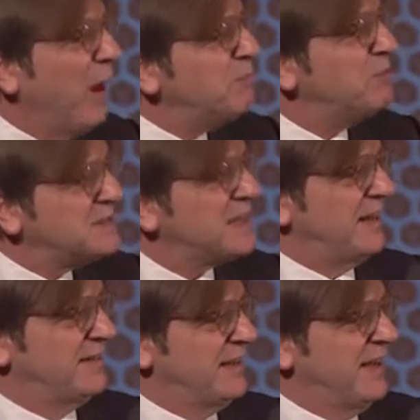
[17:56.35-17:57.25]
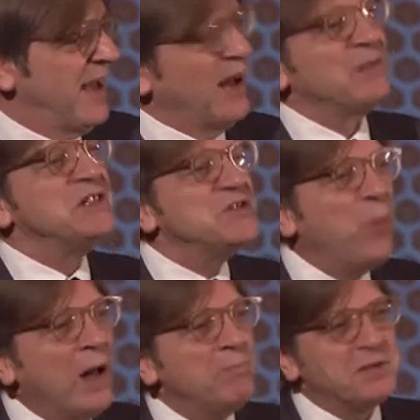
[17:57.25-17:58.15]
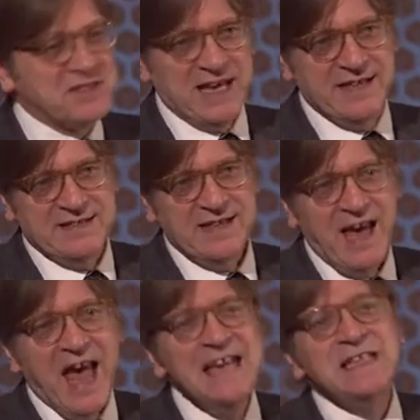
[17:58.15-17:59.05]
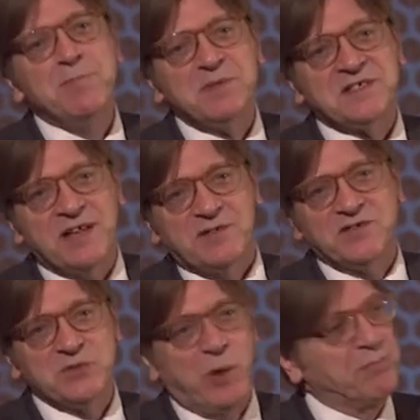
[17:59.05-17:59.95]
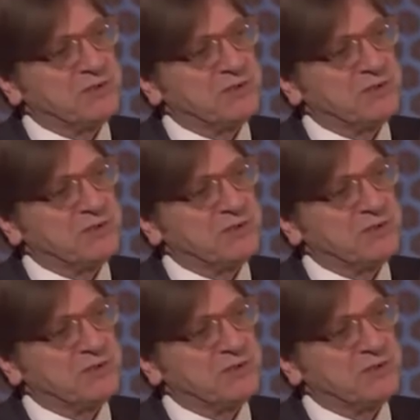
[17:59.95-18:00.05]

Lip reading: 1%. And of this 1%, 80% of this